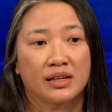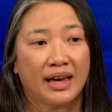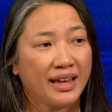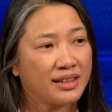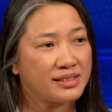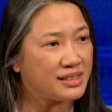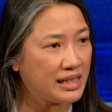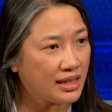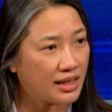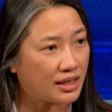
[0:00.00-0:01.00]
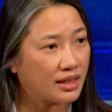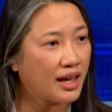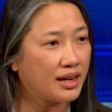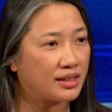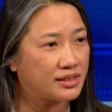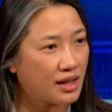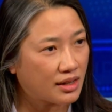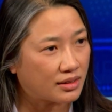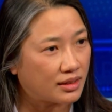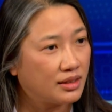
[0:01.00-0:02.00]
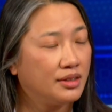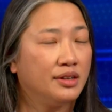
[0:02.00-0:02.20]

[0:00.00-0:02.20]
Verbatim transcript: kind of sneaky, kind of subtle.